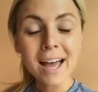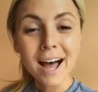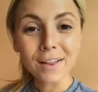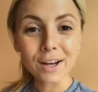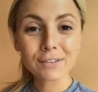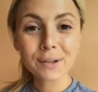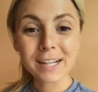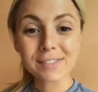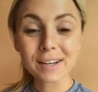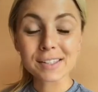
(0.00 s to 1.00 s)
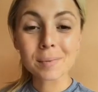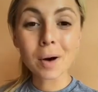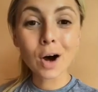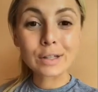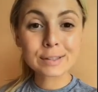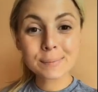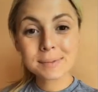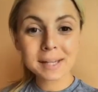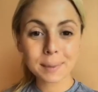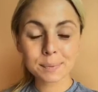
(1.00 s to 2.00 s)
A lot of you guys had some awesome
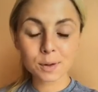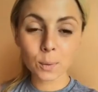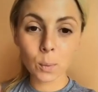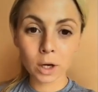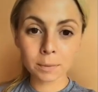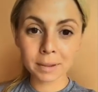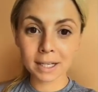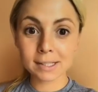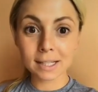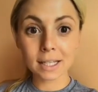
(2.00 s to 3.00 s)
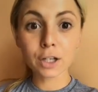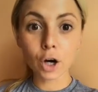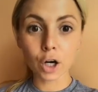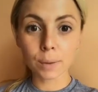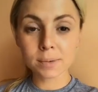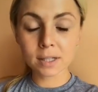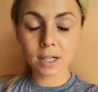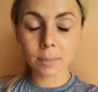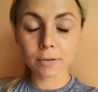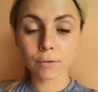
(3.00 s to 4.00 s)
tips, one being to eat carbs the
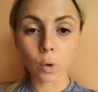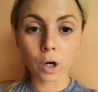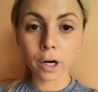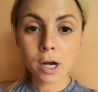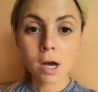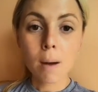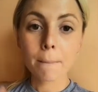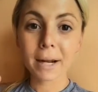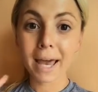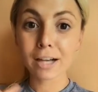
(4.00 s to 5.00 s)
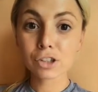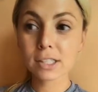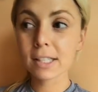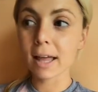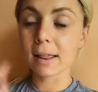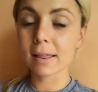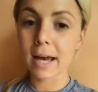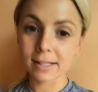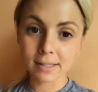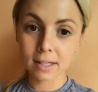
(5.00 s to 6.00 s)
night before, but I actually did that
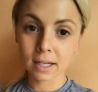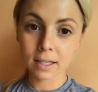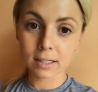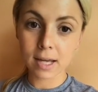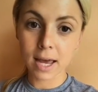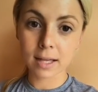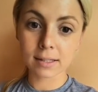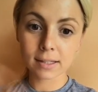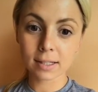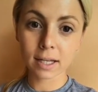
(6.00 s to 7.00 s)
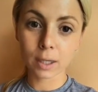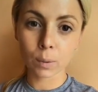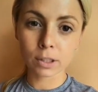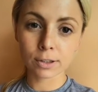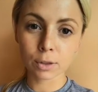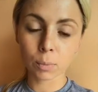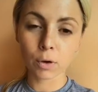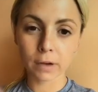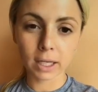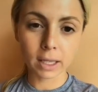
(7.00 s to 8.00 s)
last night, and tonight I wanted to do more
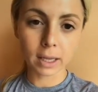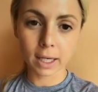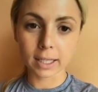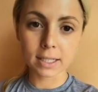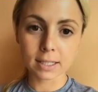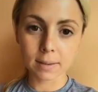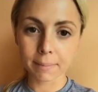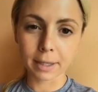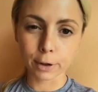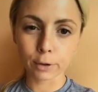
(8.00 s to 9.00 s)
of like a light meal.